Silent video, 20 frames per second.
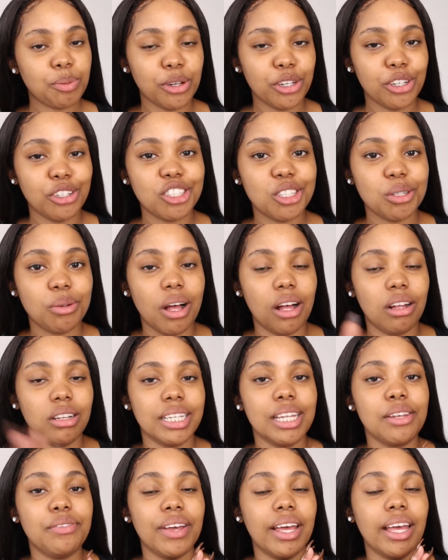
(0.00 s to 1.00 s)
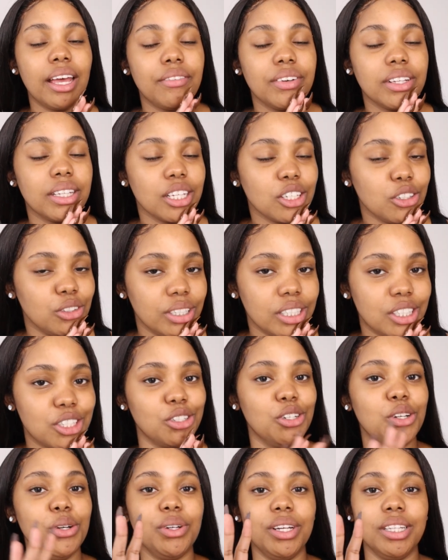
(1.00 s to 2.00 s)
per usual, I'll leave everything you need to
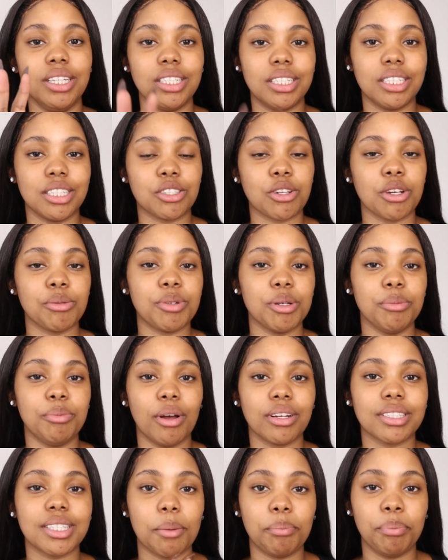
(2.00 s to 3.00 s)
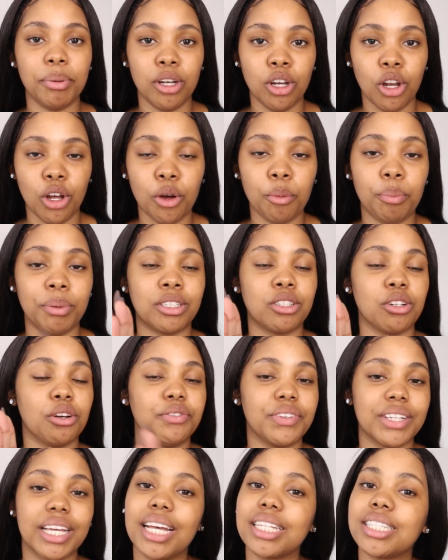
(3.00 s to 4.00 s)
know in the description box below, but don't
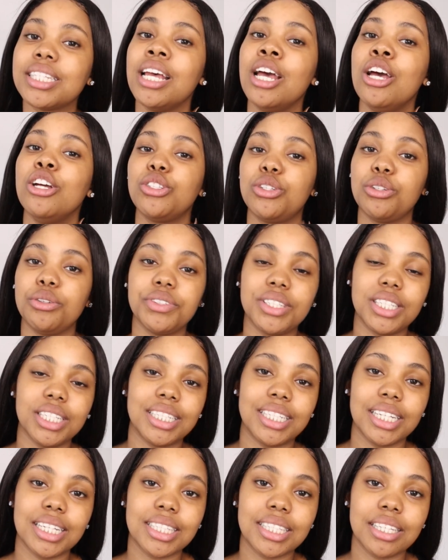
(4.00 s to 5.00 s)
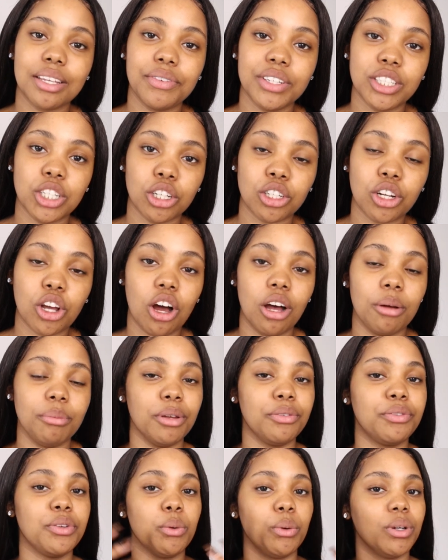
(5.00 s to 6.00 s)
forget, do visit dstv.com
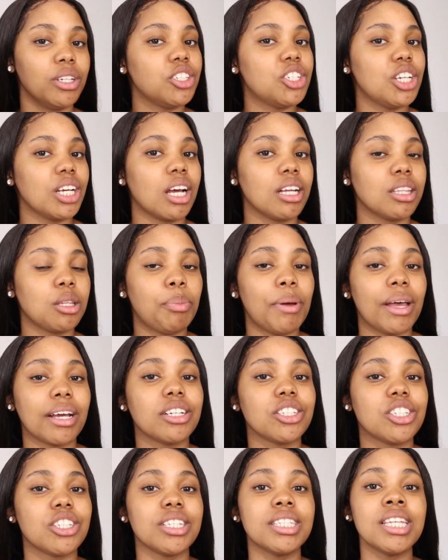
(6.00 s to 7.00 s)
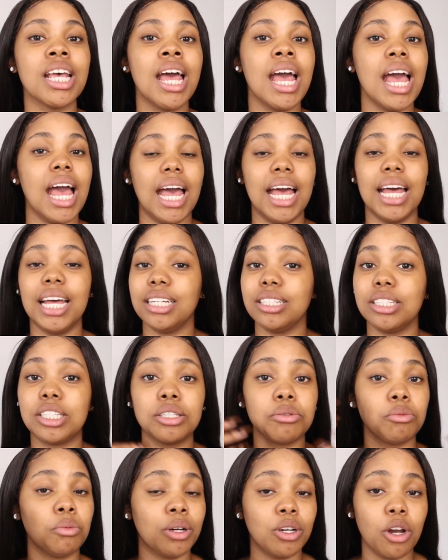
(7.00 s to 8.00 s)
if you want to check out the packages and
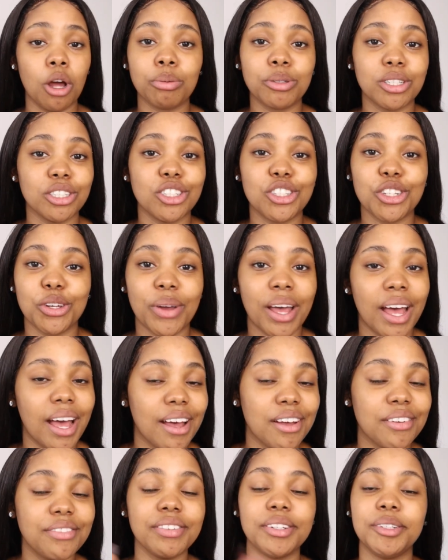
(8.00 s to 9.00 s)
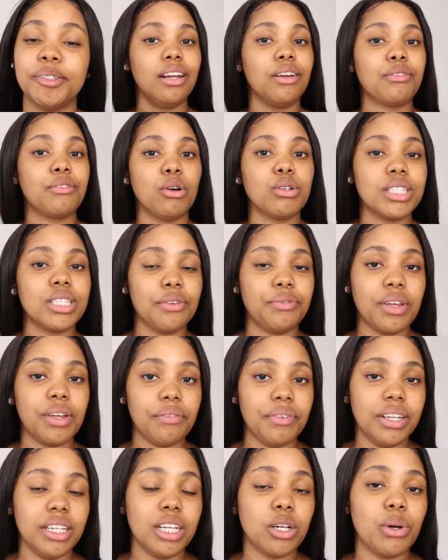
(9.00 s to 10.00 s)
what options you have. And of course, if you have
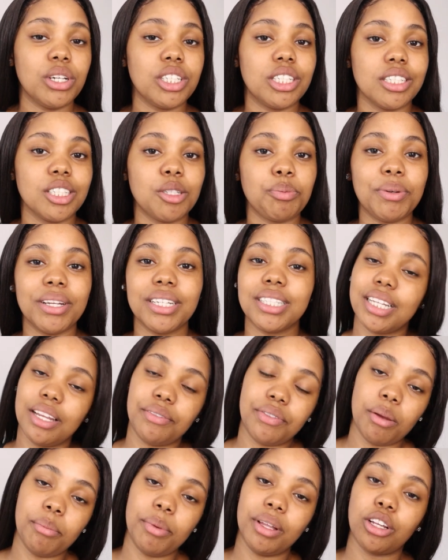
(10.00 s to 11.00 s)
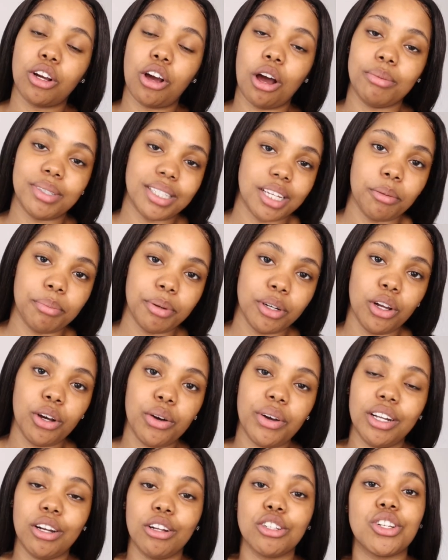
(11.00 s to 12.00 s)
any questions, please leave them in the comments down below
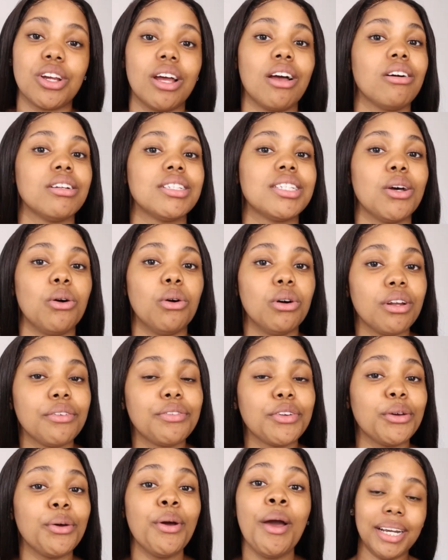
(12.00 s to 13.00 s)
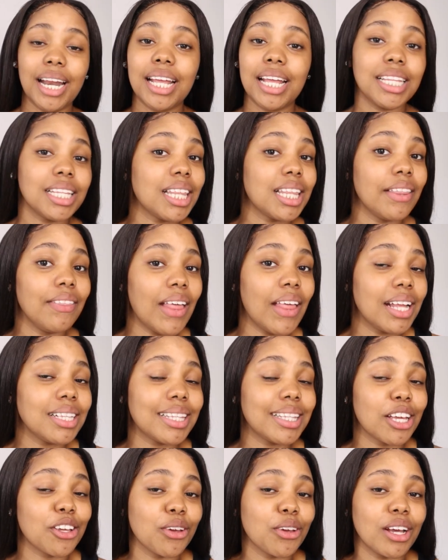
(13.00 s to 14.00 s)
and I'll try to answer all of you. But other than that,
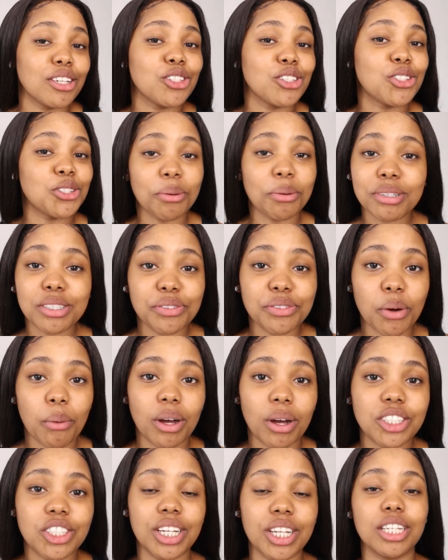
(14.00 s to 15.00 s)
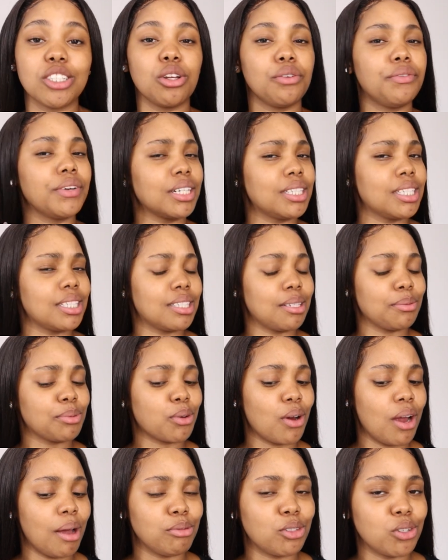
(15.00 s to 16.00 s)
thank you guys so much for watching. Don't forget to
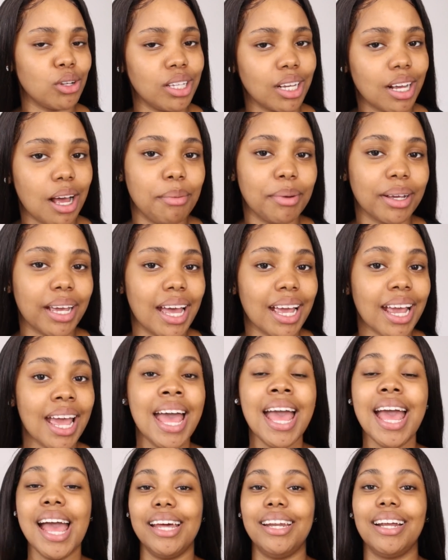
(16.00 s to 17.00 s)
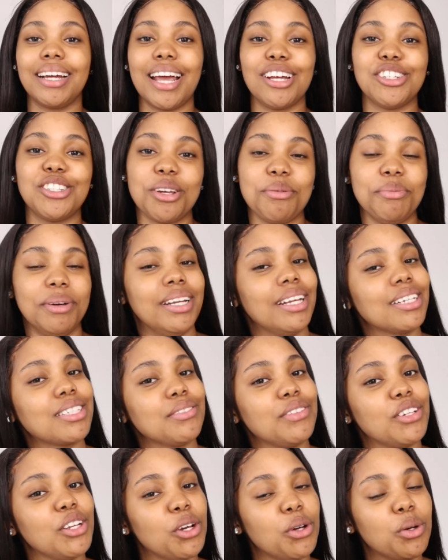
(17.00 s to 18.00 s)
subscribe, join the Gama Gang, and I'll catch you in my next
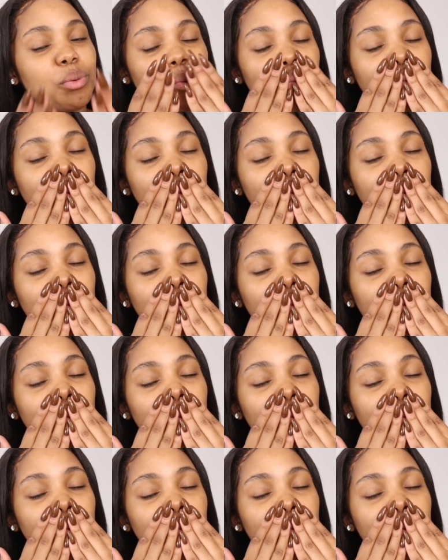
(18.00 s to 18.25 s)
video.